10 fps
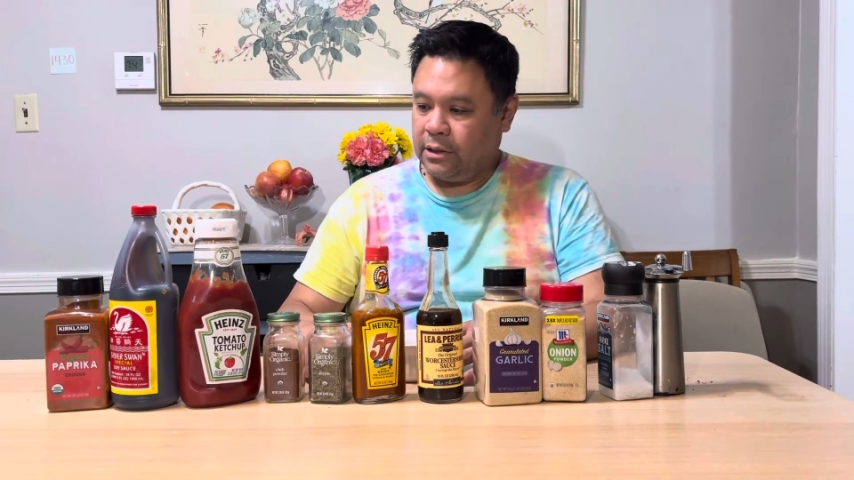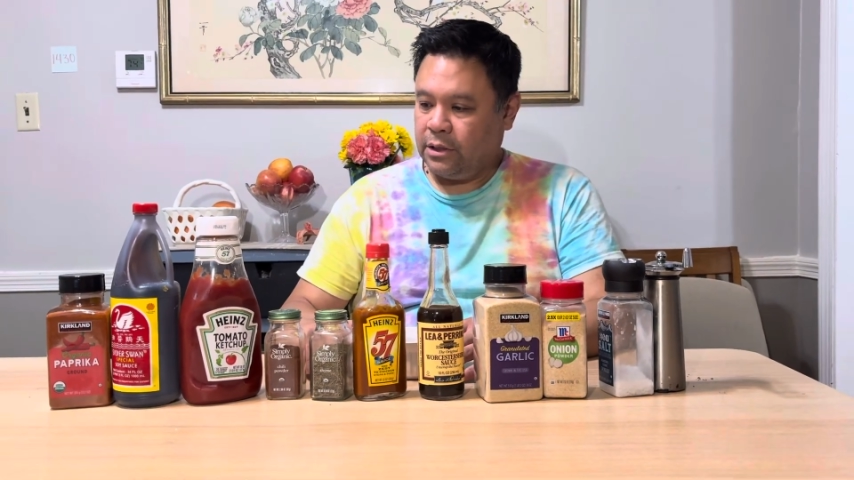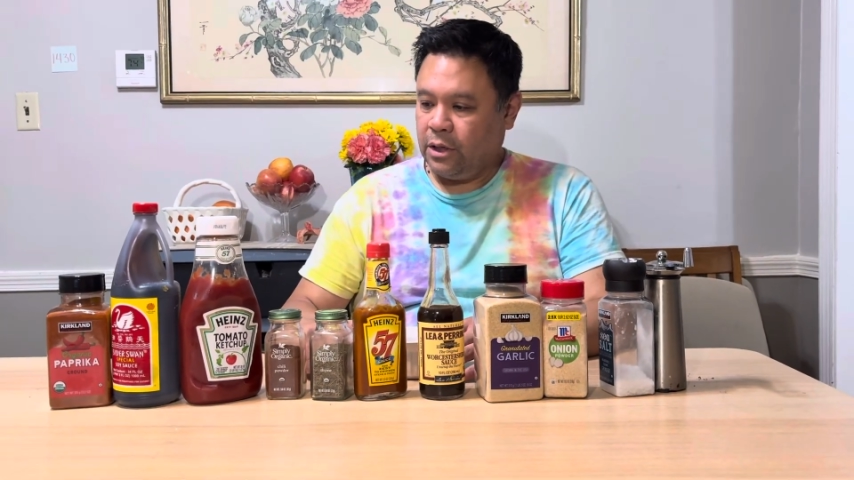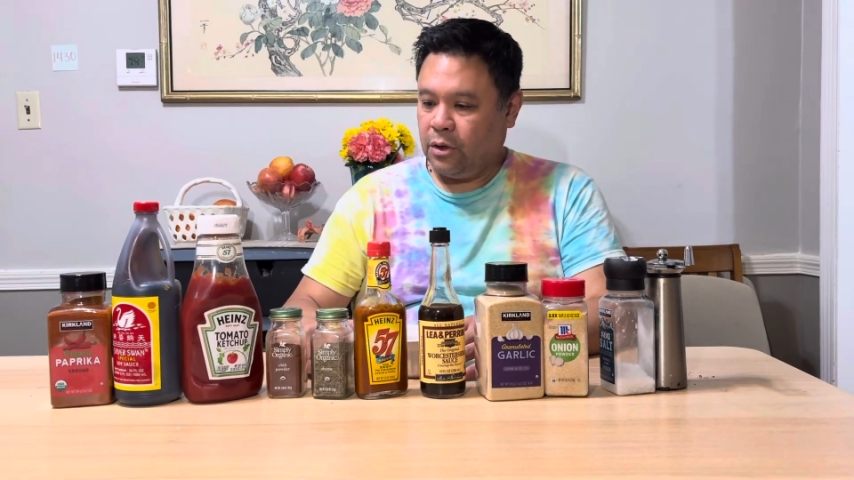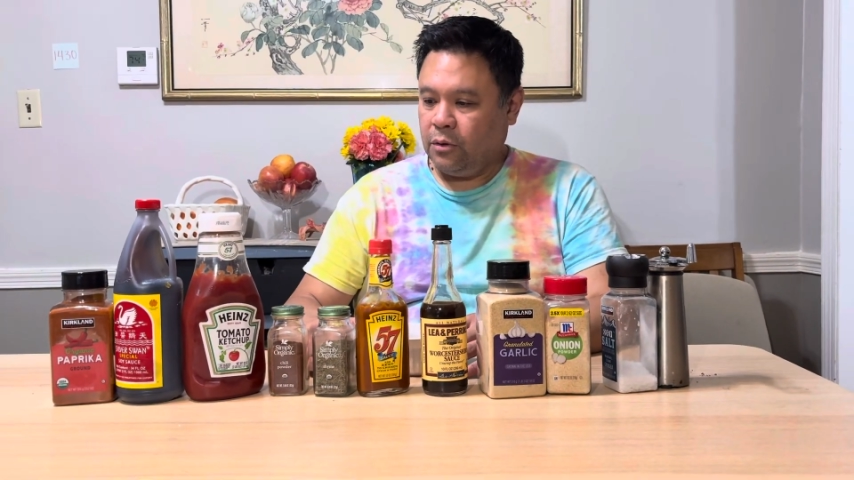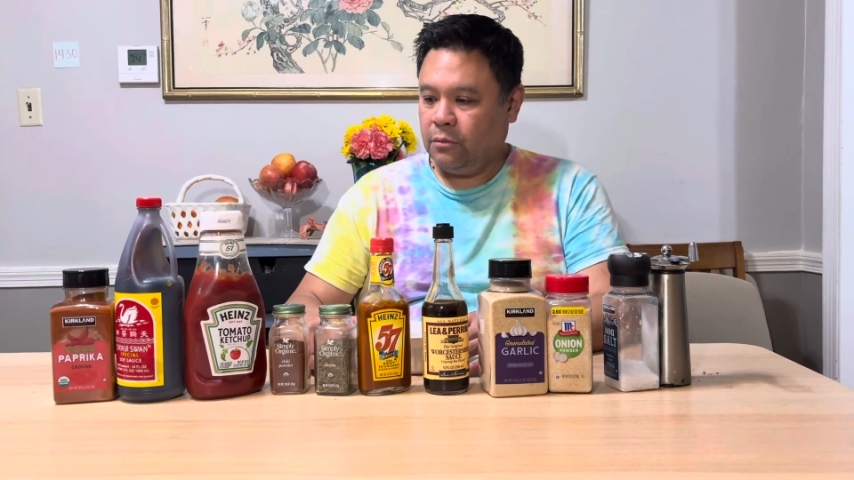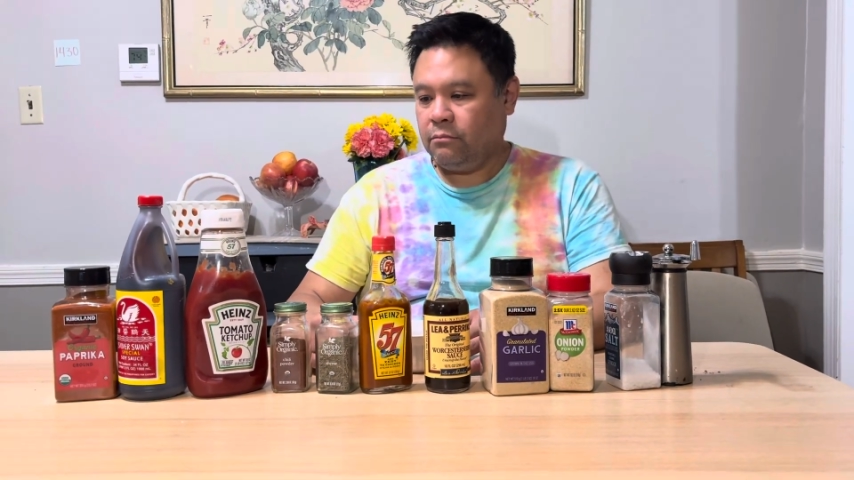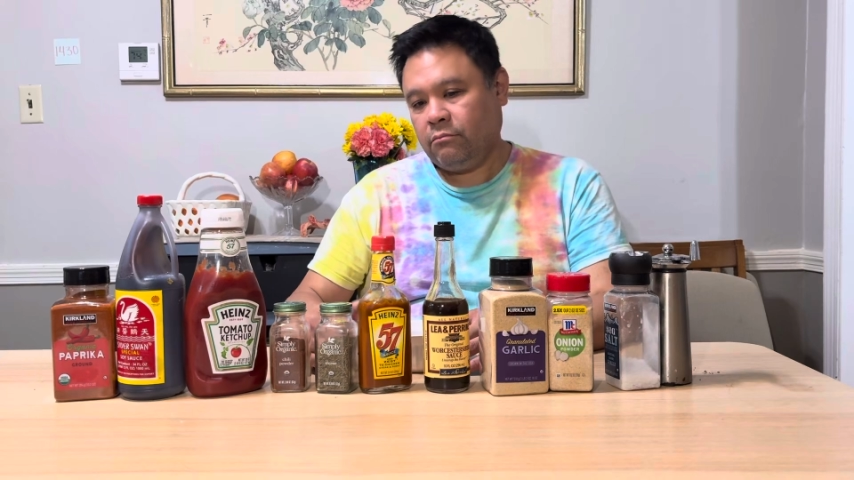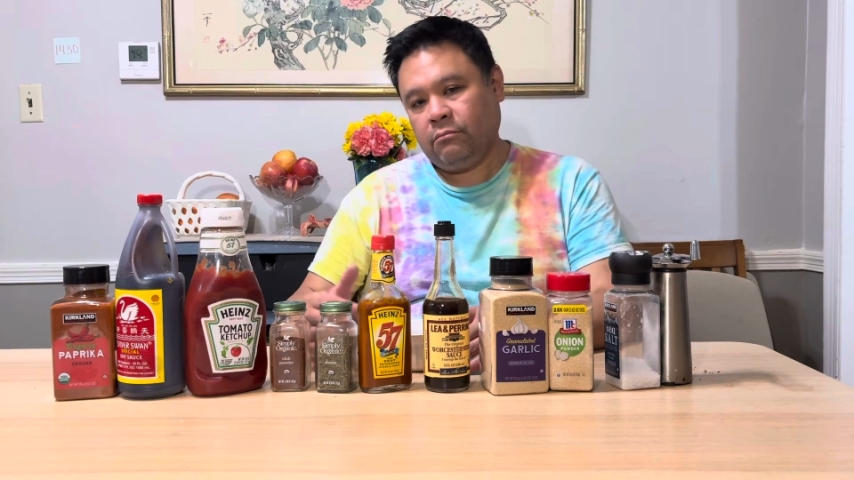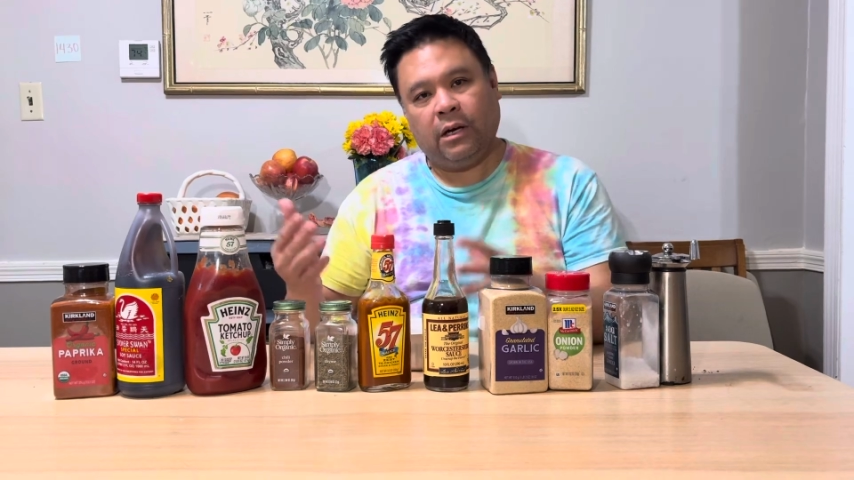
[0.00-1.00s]
So
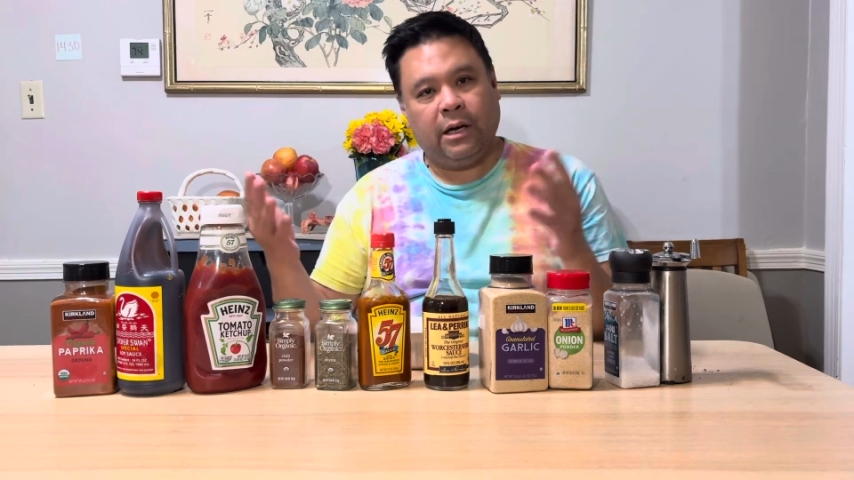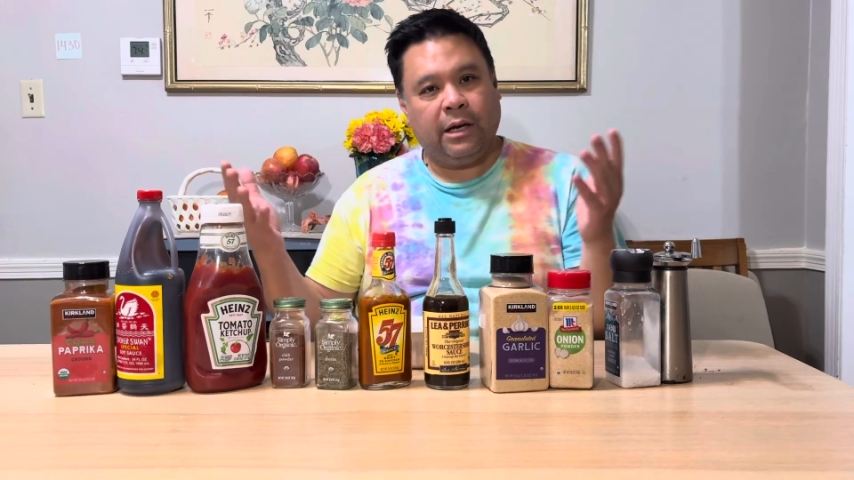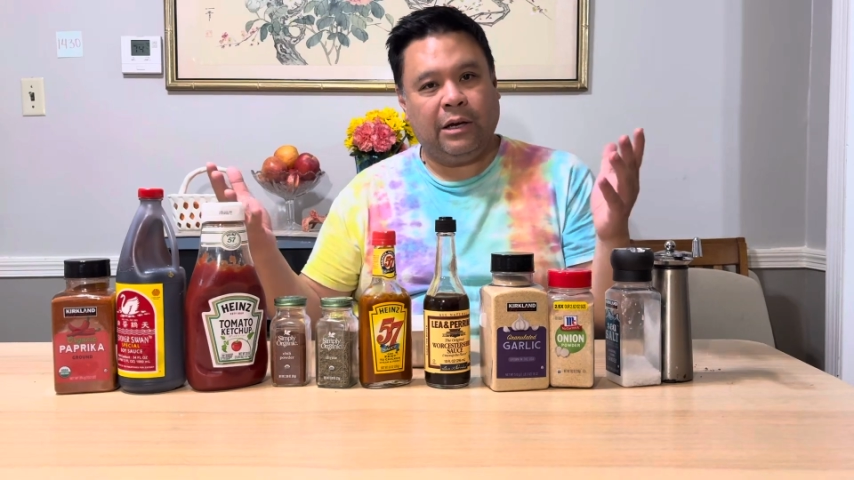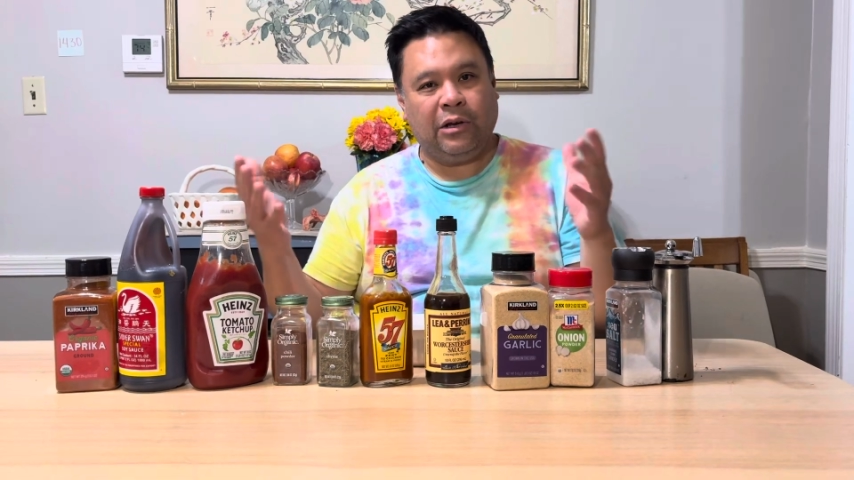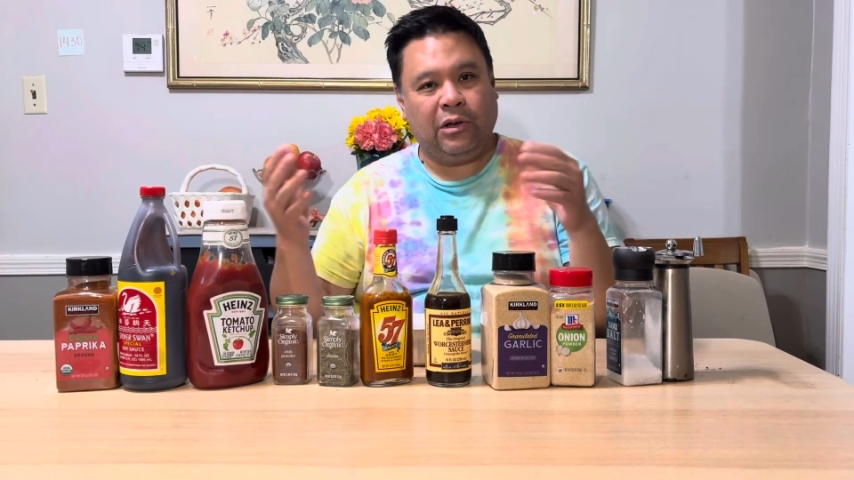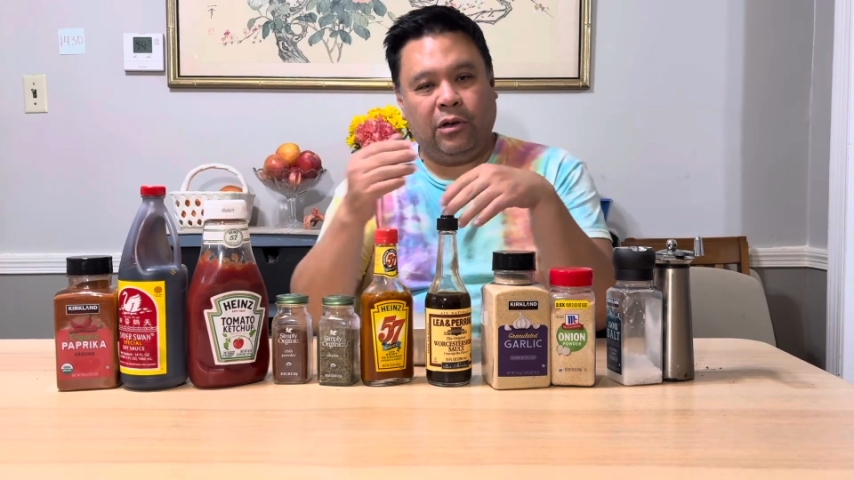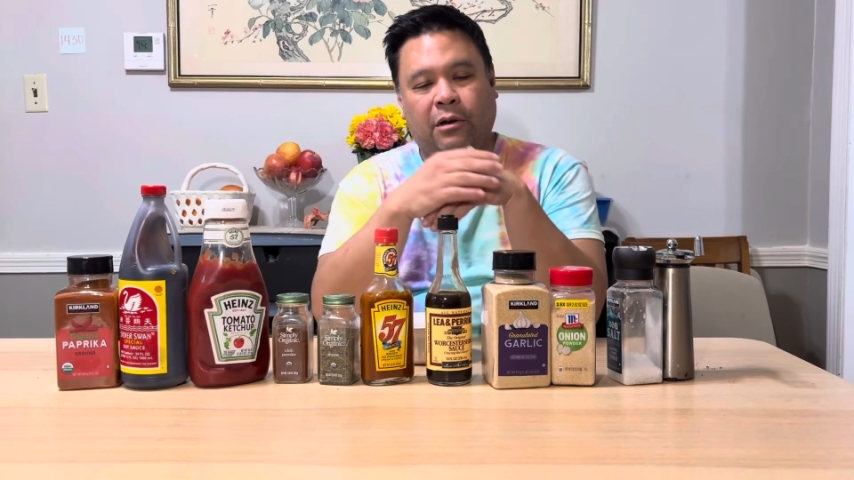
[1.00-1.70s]
you